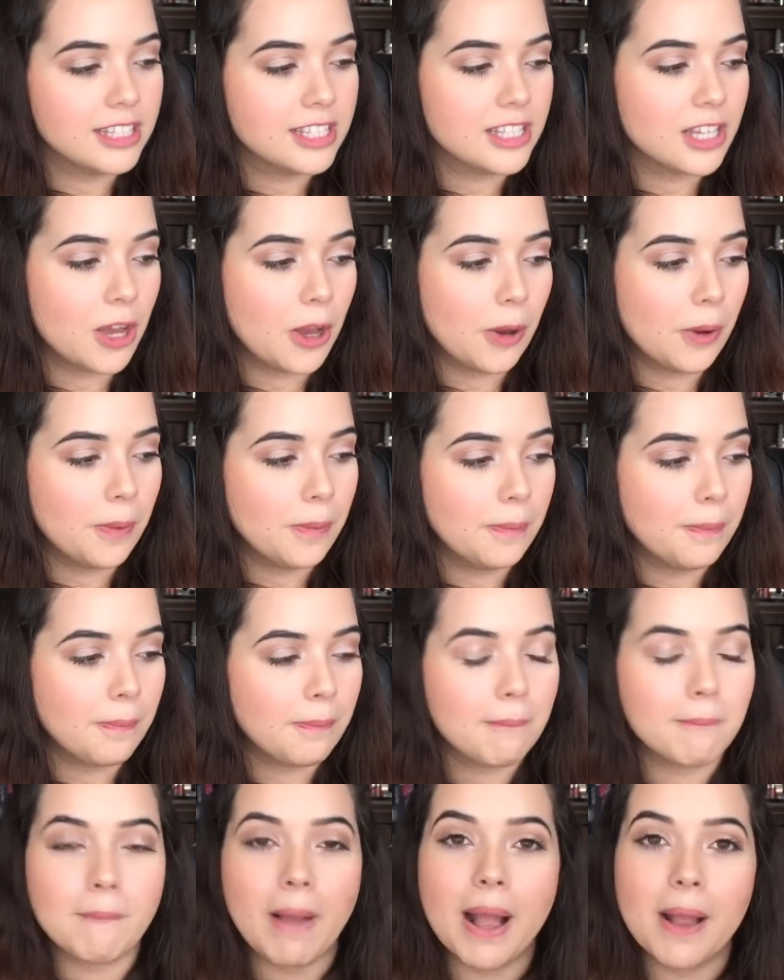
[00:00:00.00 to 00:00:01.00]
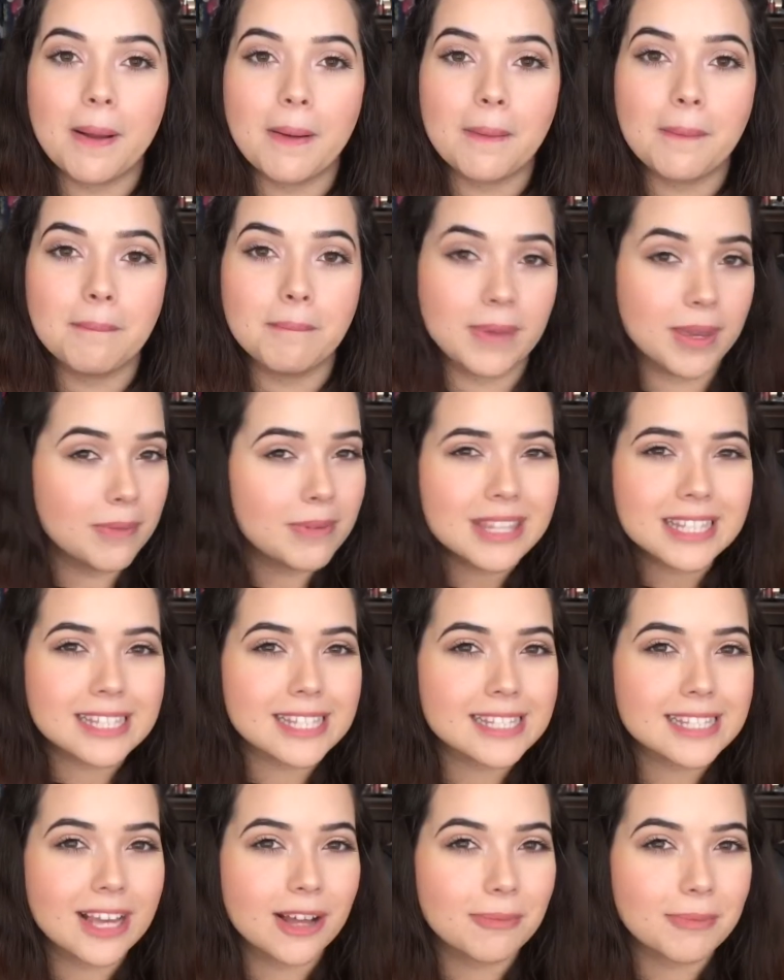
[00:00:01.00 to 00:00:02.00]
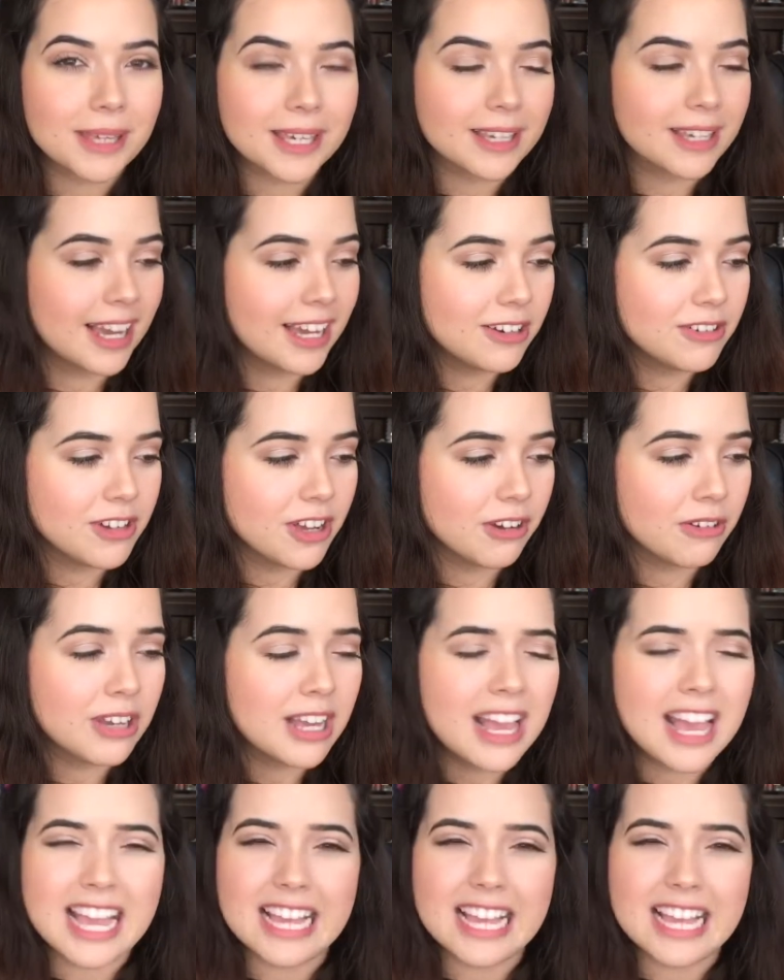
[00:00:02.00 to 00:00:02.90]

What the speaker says: So maybe this is helping. I don't know.